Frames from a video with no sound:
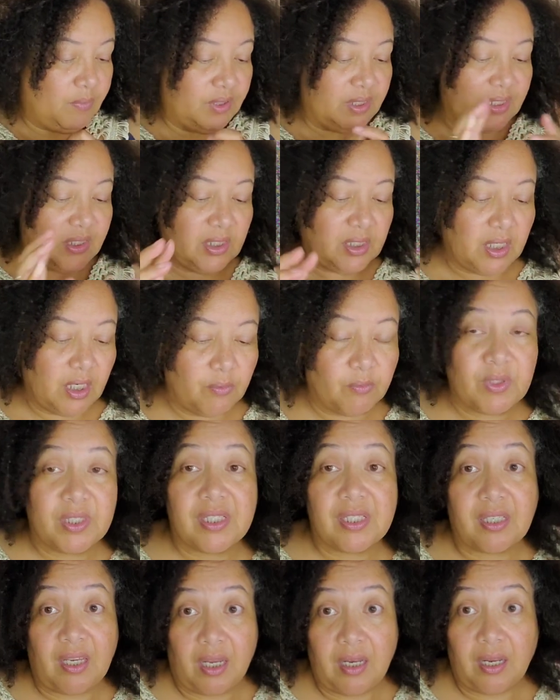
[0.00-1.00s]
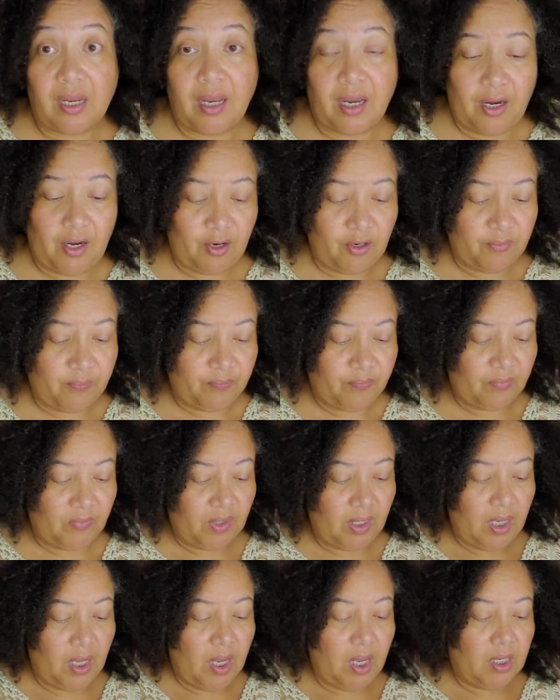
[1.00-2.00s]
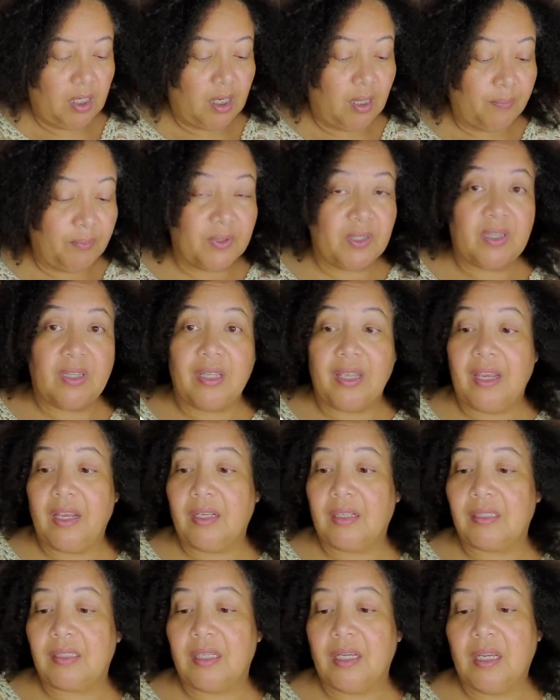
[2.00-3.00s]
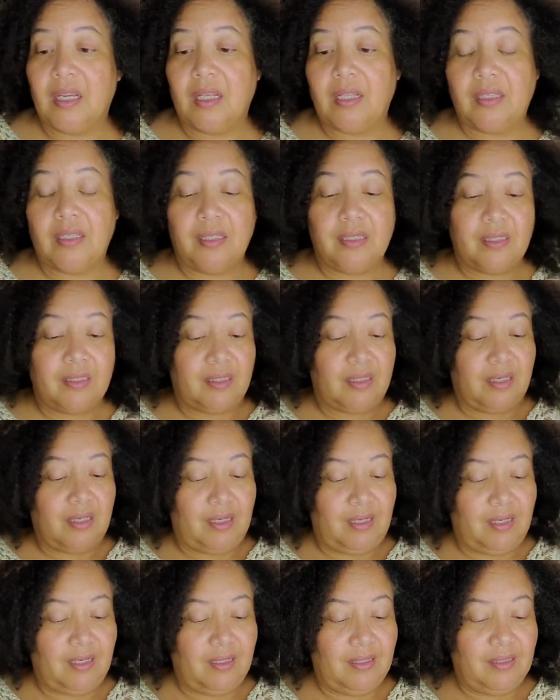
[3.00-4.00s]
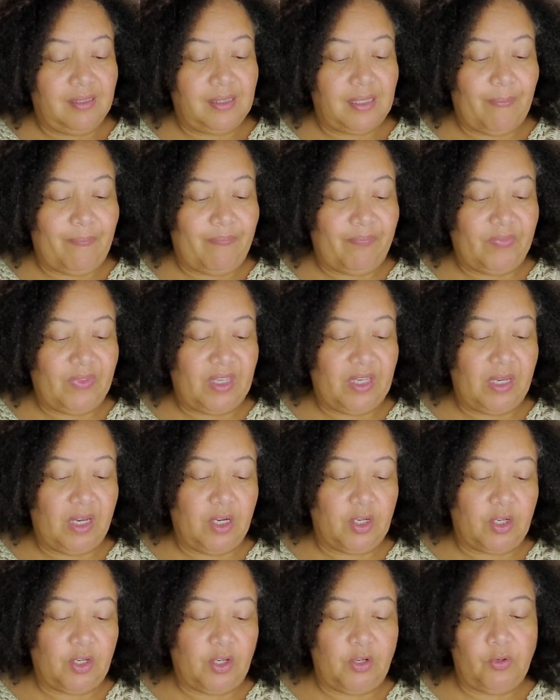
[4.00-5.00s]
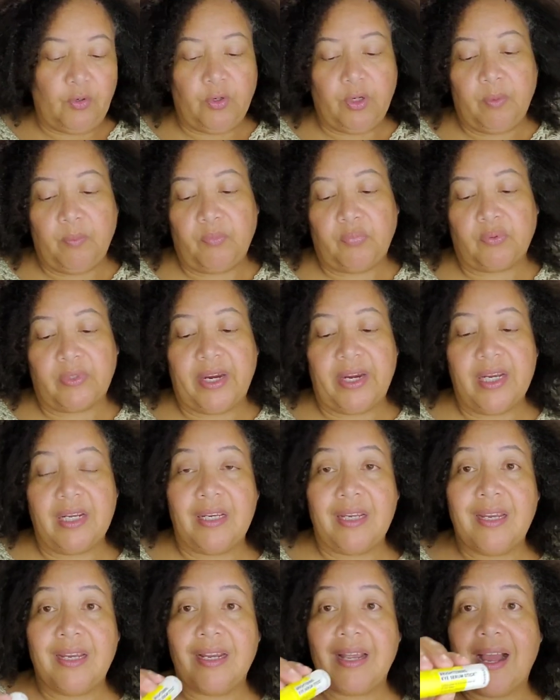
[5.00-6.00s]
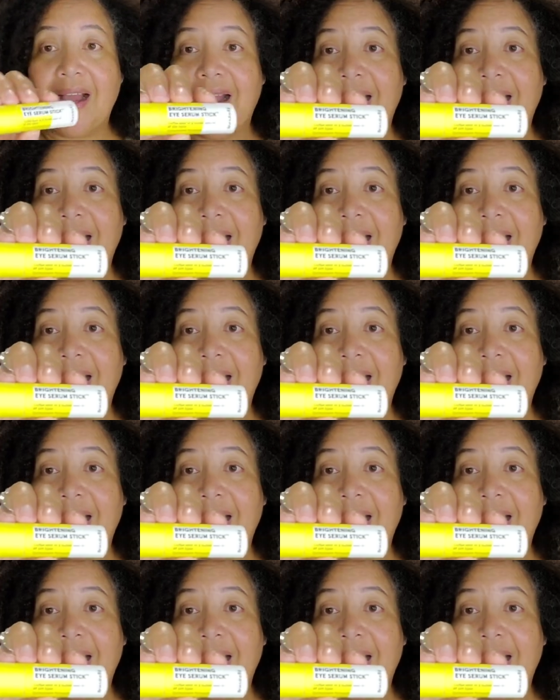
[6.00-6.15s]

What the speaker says: Let's start with skincare. Couple of things. This is the Acura Brightening